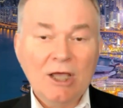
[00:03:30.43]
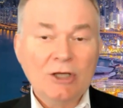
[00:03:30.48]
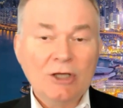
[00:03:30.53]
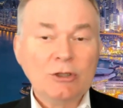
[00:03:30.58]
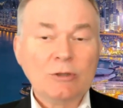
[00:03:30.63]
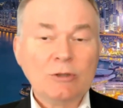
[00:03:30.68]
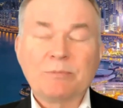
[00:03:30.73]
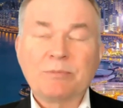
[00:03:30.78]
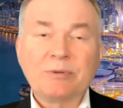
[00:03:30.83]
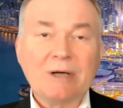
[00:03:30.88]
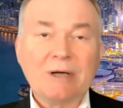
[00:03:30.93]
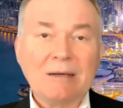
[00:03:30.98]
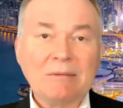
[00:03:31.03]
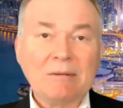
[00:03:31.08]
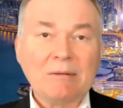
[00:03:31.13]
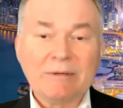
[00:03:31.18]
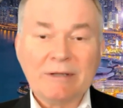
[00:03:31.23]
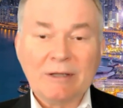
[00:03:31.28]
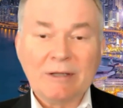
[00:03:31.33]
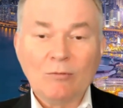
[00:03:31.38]
You
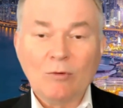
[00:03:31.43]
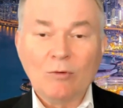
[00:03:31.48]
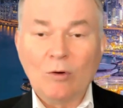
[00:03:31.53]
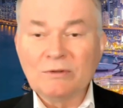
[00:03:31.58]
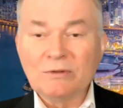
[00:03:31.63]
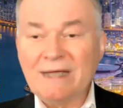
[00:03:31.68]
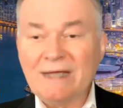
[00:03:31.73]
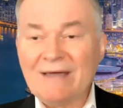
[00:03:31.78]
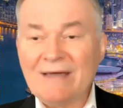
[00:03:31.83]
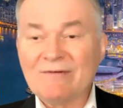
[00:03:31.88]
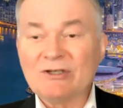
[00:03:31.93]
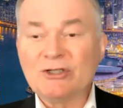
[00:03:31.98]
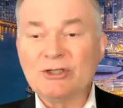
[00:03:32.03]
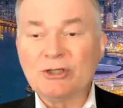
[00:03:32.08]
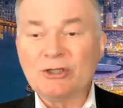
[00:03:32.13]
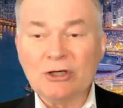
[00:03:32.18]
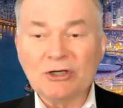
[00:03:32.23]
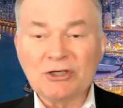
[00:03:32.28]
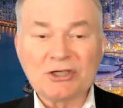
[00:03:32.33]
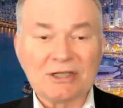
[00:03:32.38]
probably won't have a
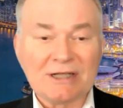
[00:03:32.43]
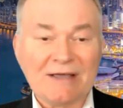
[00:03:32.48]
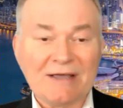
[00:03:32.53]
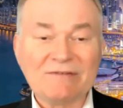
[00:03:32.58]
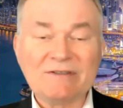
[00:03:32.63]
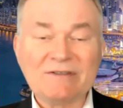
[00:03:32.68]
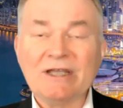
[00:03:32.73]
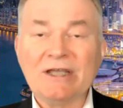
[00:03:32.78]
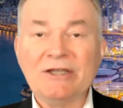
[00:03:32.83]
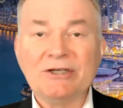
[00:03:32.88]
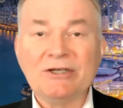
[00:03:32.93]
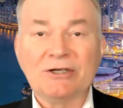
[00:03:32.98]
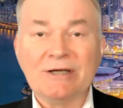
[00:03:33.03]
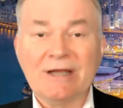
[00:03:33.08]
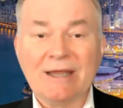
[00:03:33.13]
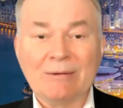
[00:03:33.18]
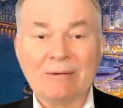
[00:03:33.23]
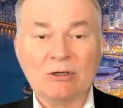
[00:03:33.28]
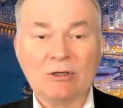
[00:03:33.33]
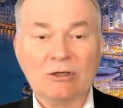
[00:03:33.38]
church left in your
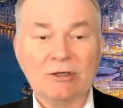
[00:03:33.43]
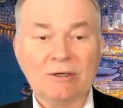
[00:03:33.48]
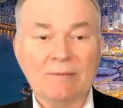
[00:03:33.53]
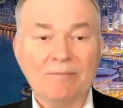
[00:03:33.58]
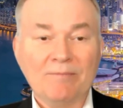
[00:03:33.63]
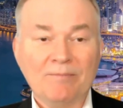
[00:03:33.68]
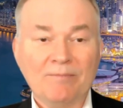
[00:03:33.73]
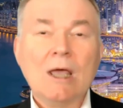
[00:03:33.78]
neighborhood.